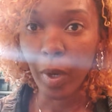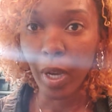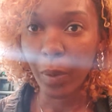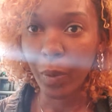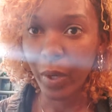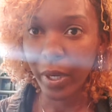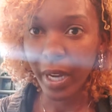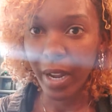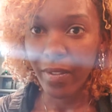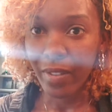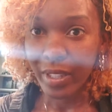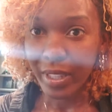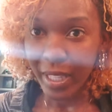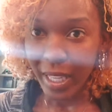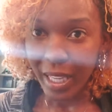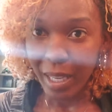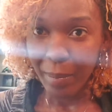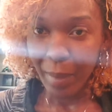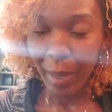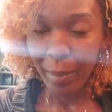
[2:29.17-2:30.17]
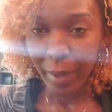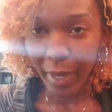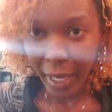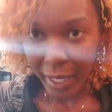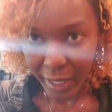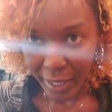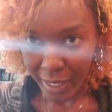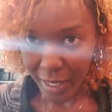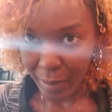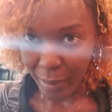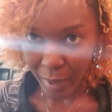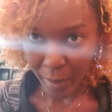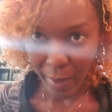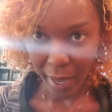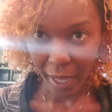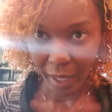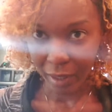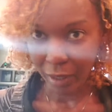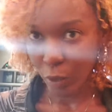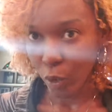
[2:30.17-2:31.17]
I wanted everything in my body to be
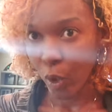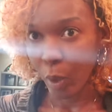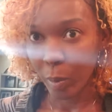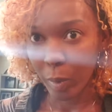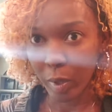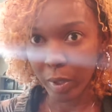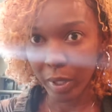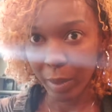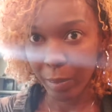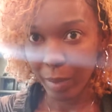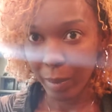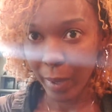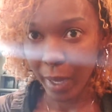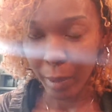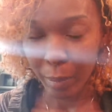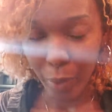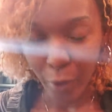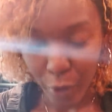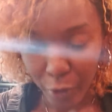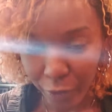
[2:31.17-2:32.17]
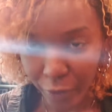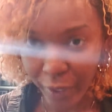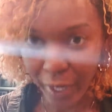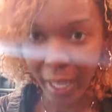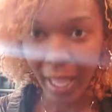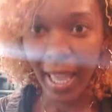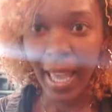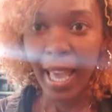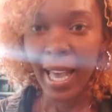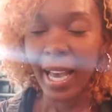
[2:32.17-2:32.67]
back normal and be back perfect.